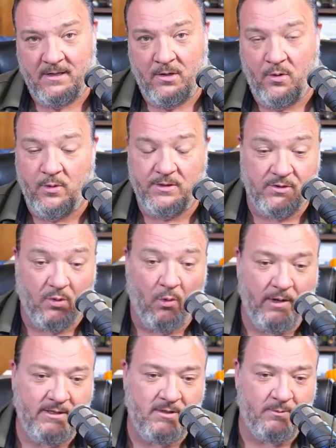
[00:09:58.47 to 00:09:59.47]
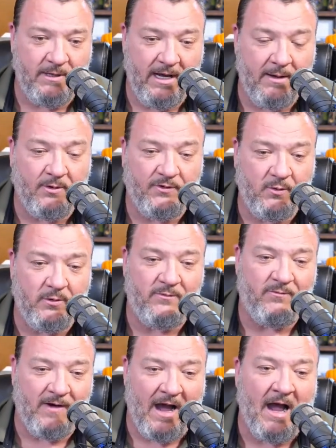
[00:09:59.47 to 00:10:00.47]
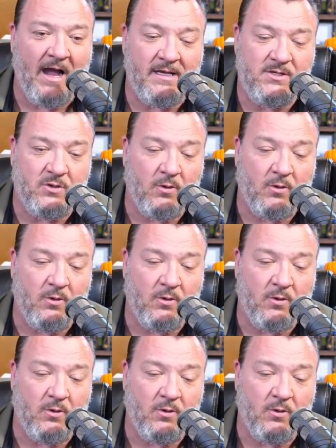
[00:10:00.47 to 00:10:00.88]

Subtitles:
who is going to be able to advise your